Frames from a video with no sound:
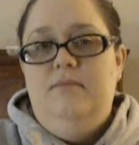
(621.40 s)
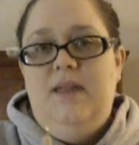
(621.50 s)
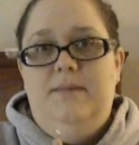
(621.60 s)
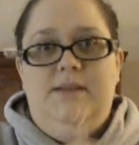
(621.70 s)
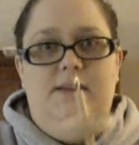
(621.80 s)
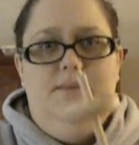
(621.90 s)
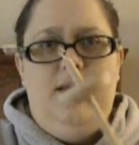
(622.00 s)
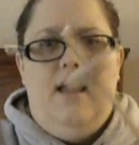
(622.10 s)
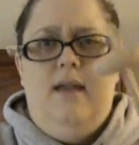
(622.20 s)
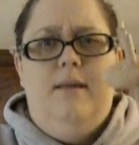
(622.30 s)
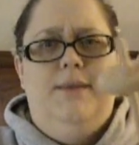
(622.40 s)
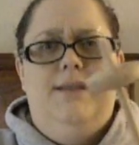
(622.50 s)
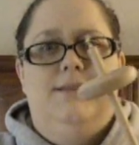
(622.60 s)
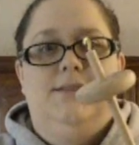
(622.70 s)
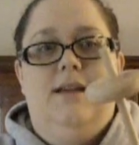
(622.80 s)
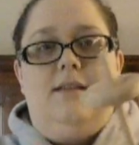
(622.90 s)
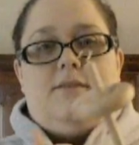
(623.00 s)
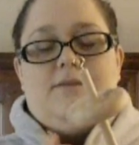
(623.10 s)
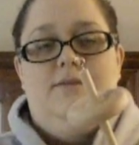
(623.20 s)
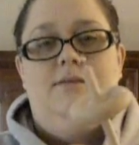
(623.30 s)
maybe someday. I mean, that's
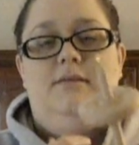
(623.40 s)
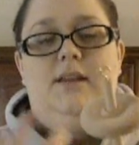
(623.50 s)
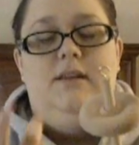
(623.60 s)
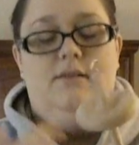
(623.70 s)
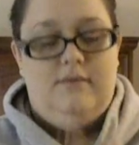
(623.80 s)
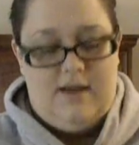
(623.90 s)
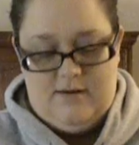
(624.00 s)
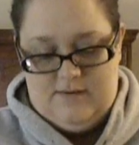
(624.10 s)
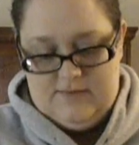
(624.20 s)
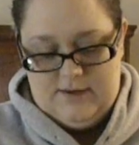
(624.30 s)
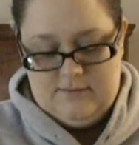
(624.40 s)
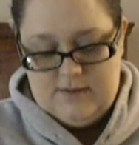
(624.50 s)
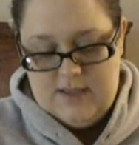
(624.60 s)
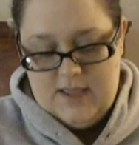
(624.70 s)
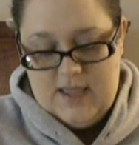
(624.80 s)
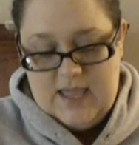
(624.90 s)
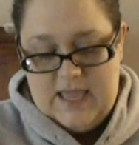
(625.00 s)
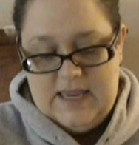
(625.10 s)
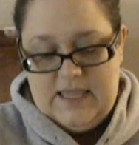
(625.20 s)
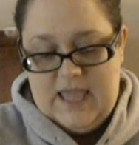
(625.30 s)
kind of, you know, I don't even know.
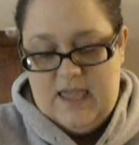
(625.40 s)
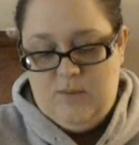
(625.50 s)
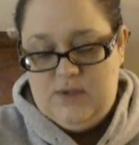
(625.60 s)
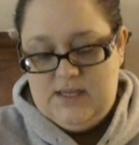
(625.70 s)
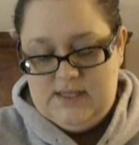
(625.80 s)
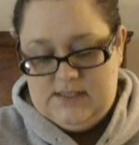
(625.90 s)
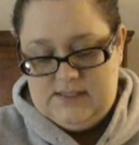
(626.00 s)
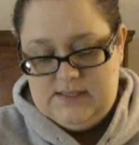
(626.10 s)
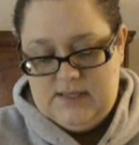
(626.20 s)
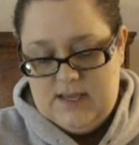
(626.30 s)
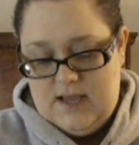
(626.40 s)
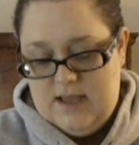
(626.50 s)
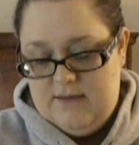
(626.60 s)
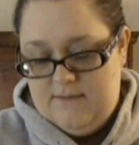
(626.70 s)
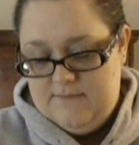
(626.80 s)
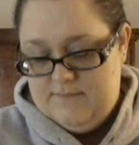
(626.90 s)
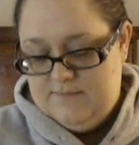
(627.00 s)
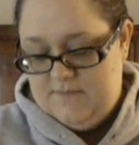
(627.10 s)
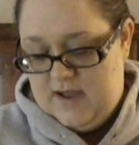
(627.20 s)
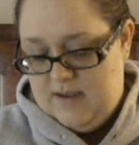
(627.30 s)
And it came with this
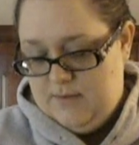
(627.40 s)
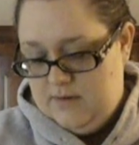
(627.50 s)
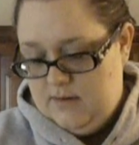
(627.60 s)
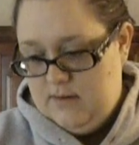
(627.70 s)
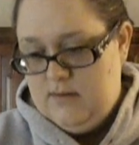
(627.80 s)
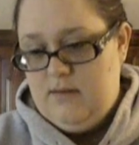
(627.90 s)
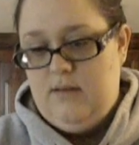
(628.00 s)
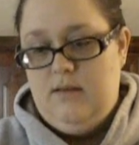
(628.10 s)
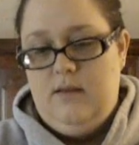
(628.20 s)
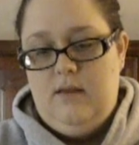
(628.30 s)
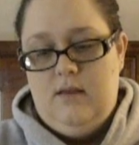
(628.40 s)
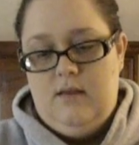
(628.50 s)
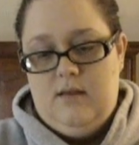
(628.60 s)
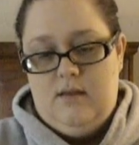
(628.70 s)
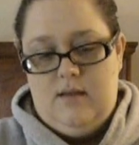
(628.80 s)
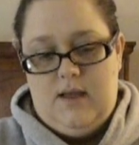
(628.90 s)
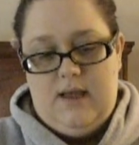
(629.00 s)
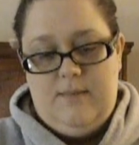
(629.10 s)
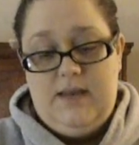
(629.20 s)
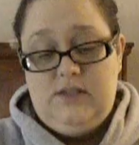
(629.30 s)
fiber.
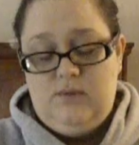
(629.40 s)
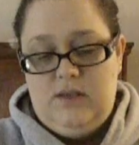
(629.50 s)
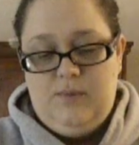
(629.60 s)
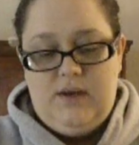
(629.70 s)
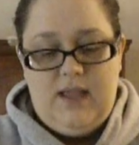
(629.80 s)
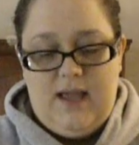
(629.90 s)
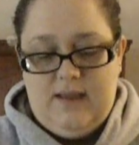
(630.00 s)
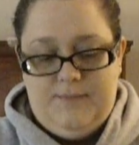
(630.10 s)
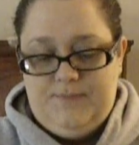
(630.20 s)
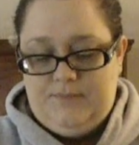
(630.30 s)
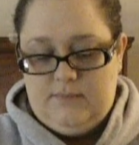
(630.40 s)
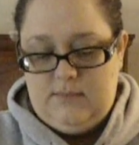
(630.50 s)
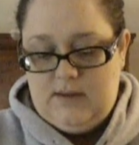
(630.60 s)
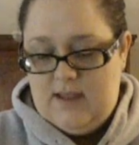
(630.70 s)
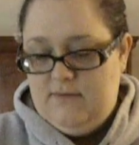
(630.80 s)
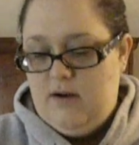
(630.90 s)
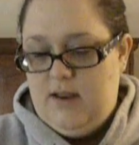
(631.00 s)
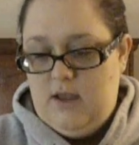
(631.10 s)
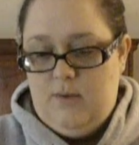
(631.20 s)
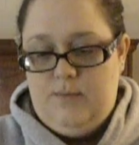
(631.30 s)
And it's really pretty. I've
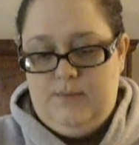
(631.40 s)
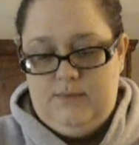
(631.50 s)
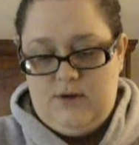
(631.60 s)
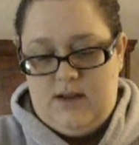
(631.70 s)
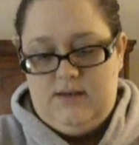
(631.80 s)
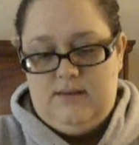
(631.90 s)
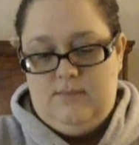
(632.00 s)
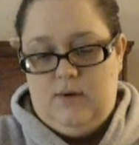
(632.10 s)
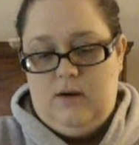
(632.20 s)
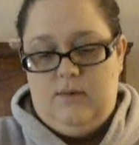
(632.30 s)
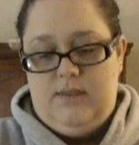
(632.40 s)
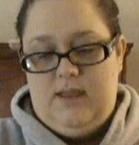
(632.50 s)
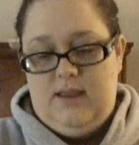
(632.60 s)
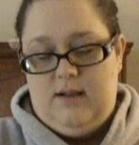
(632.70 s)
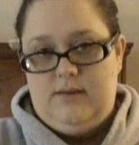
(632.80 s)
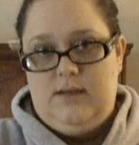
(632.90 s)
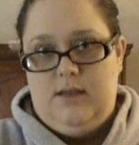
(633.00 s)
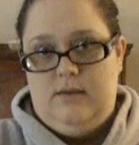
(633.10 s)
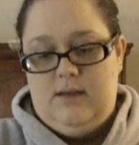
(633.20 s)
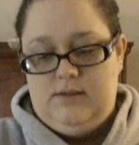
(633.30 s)
already tried to work with it, and I'll
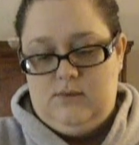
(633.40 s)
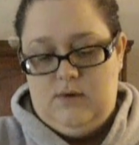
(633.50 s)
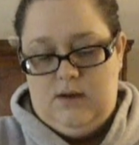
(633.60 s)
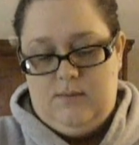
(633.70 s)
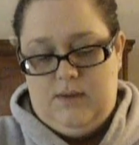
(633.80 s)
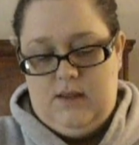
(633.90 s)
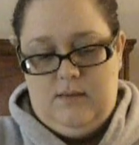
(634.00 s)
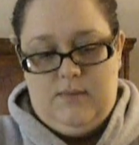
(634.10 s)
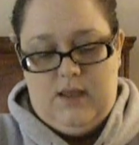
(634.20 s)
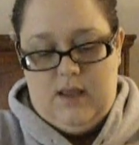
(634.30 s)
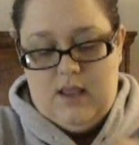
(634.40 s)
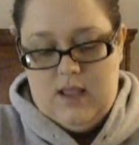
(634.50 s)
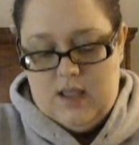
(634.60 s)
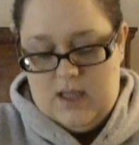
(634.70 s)
tell you that story in a minute. But